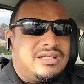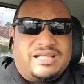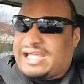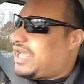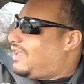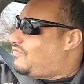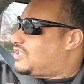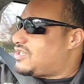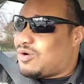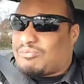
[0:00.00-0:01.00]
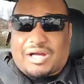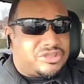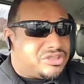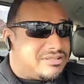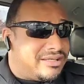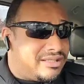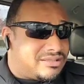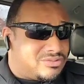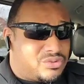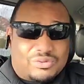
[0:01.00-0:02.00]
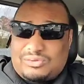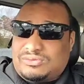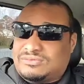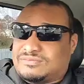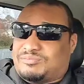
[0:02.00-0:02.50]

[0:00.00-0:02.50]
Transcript: They have until March 10th to